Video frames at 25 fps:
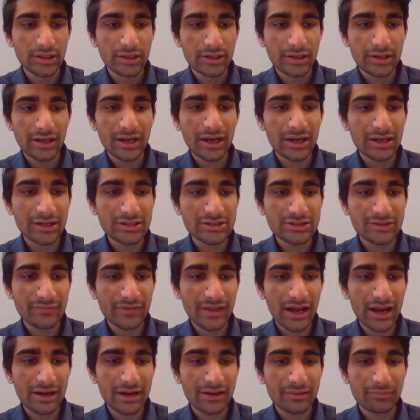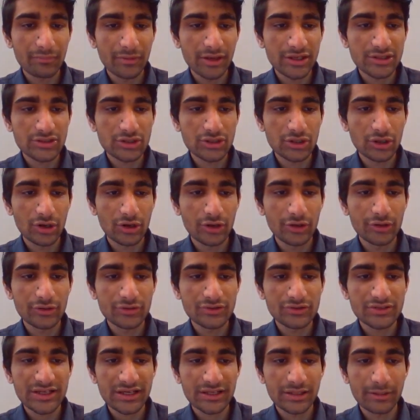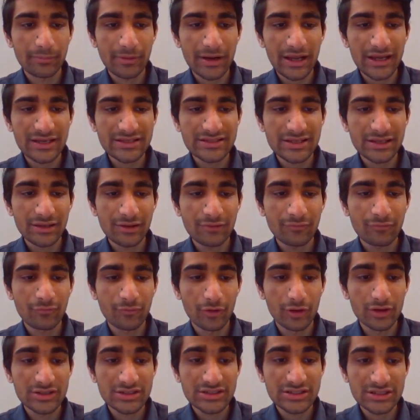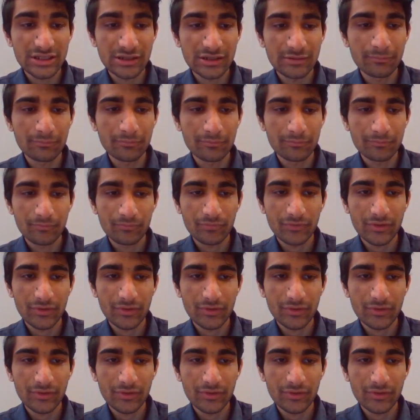Regardless of that, make sure you check the pricing for some,